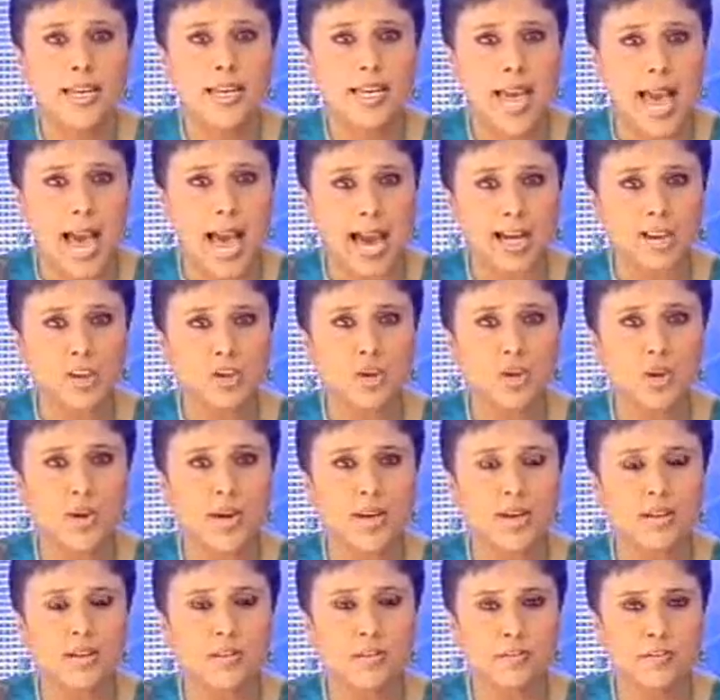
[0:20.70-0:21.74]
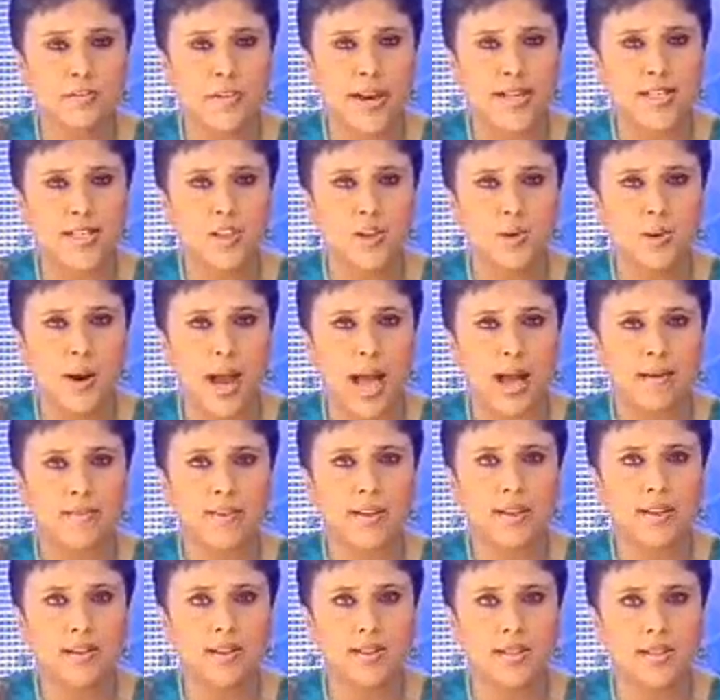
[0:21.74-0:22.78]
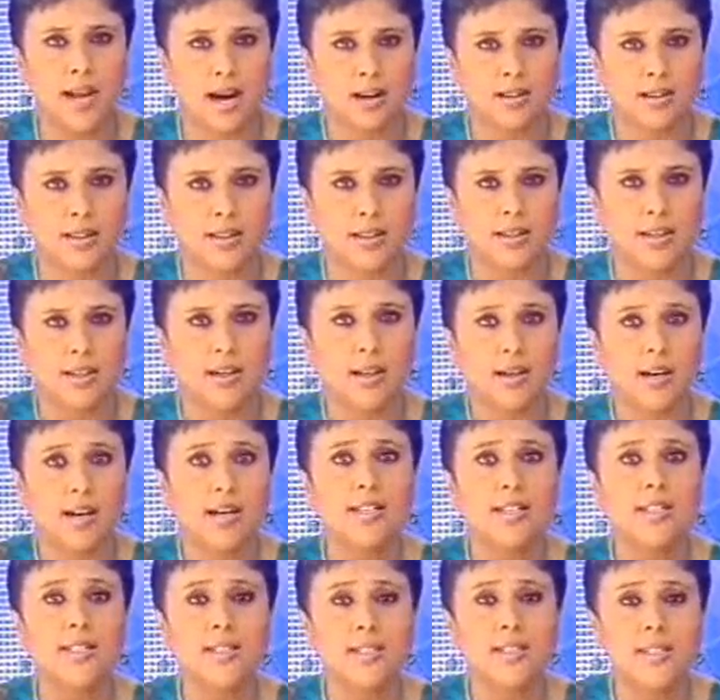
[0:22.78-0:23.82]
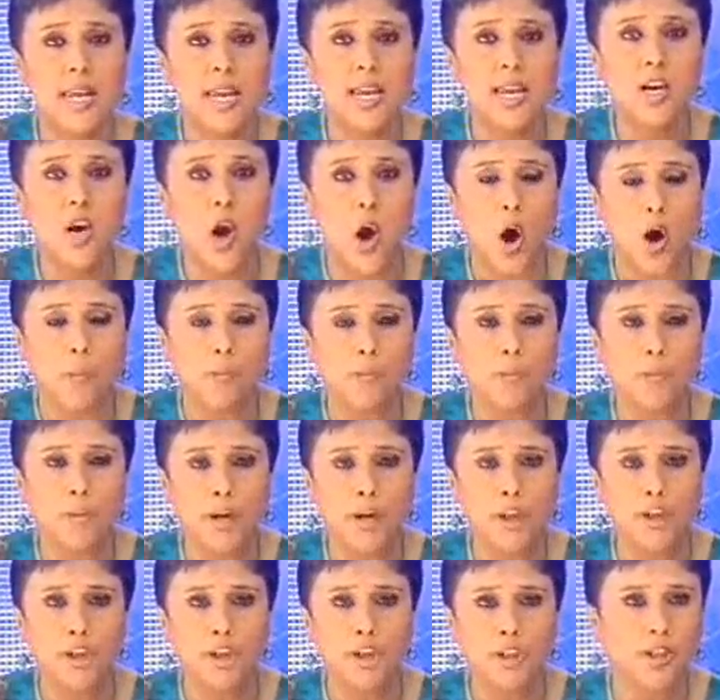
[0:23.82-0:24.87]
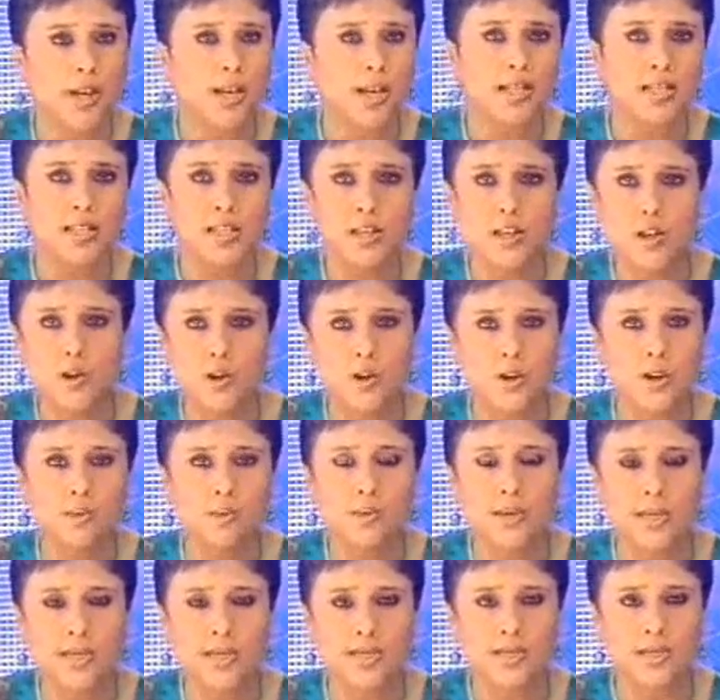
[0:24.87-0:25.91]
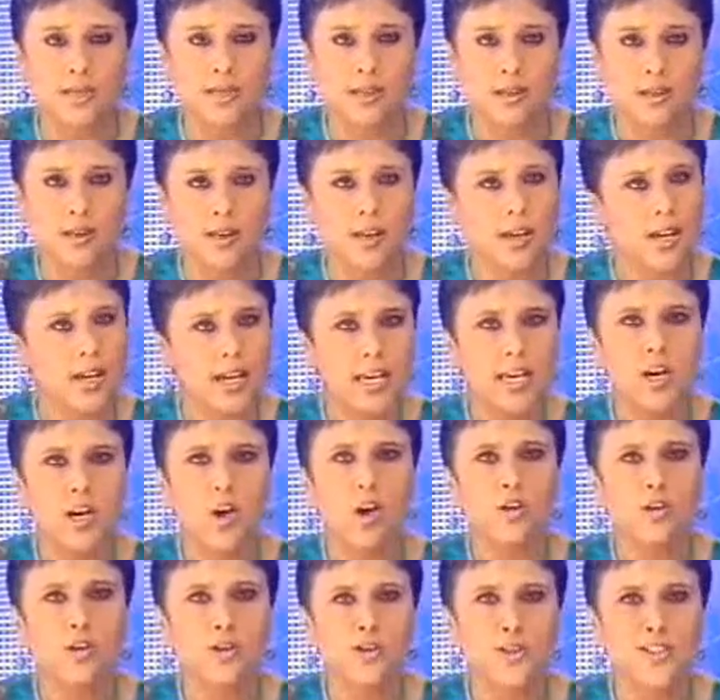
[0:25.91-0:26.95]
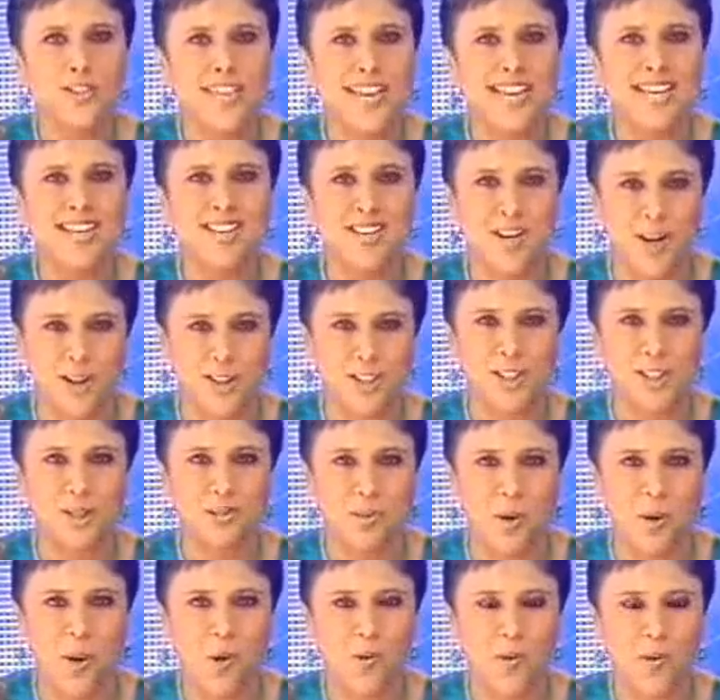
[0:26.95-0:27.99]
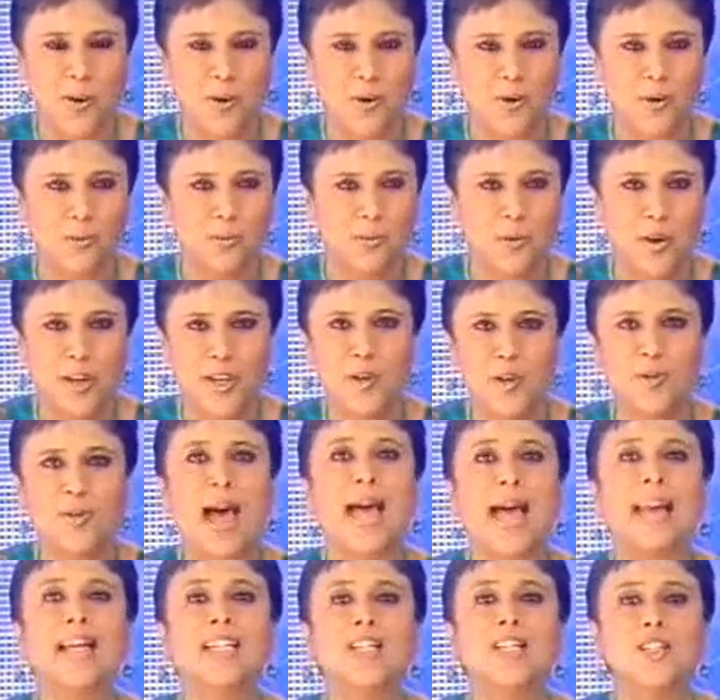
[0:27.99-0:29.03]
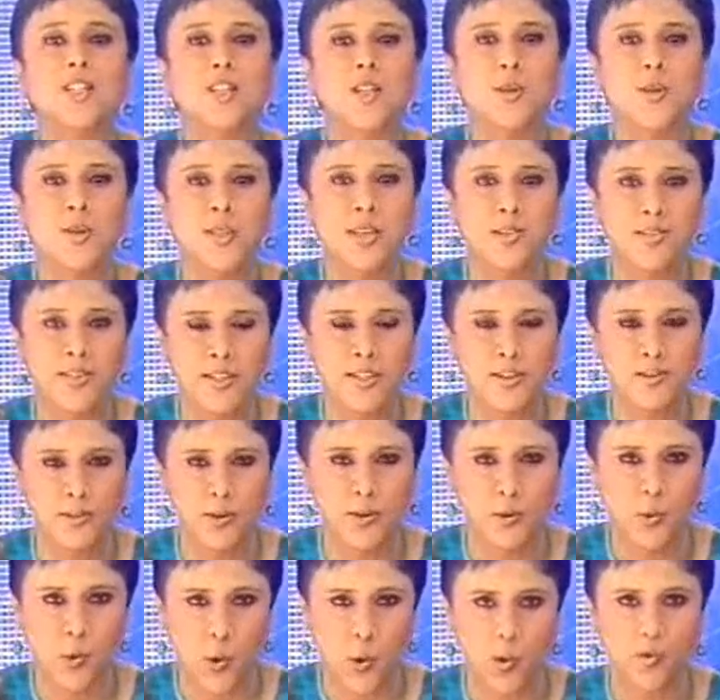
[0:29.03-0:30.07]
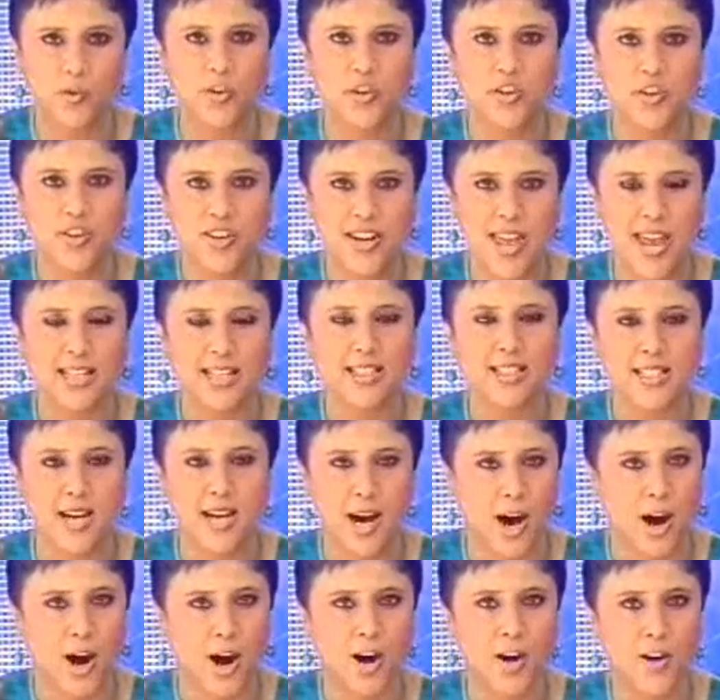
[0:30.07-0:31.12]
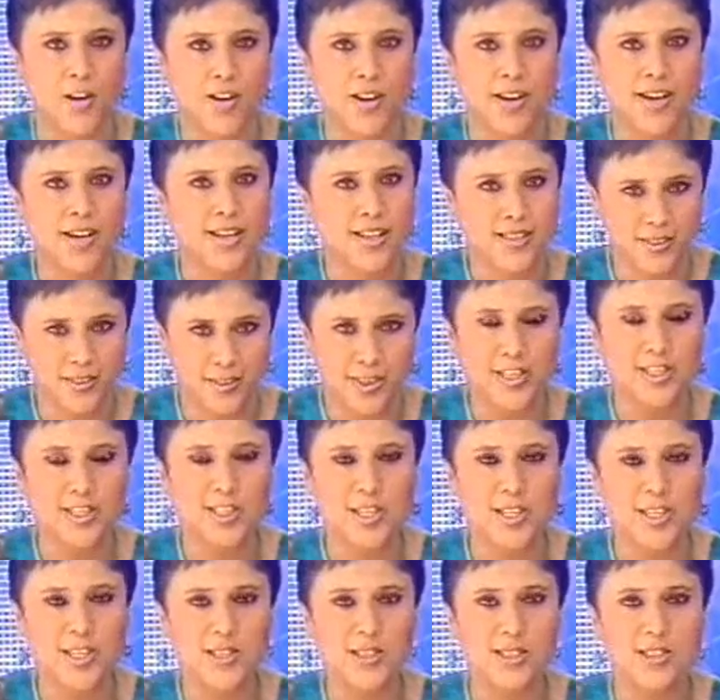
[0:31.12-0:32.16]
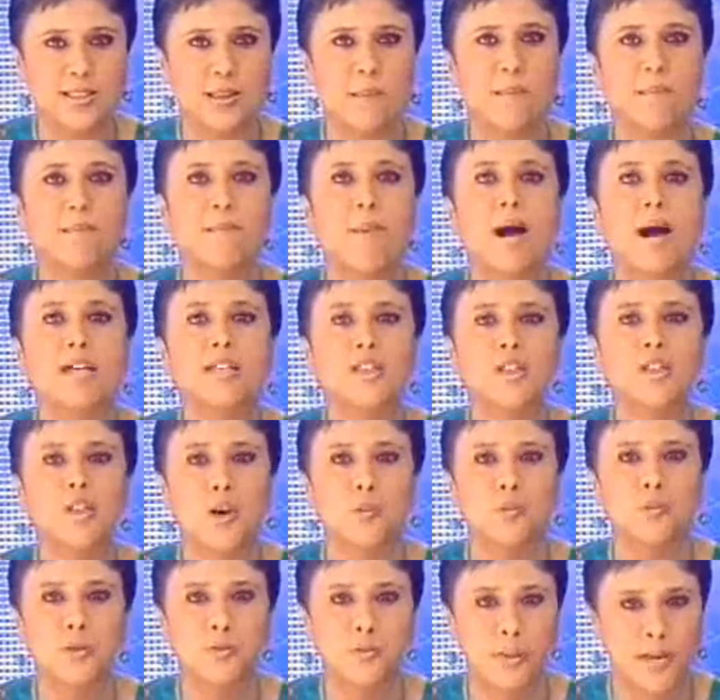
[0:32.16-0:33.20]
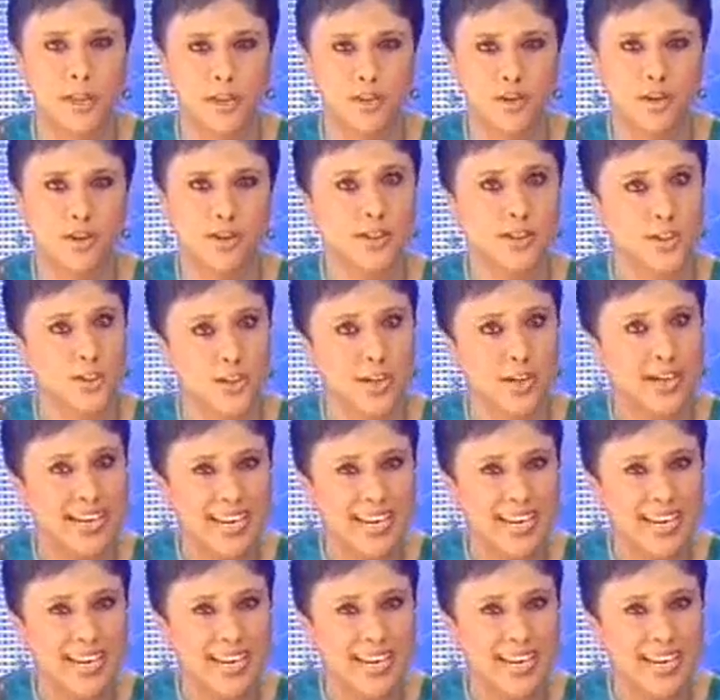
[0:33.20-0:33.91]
he actually confessed to having conducted a sting operation against a union minister. He also said lots more. We're going to bring you that exclusive interview over the next hour. This is the Buck Stop Special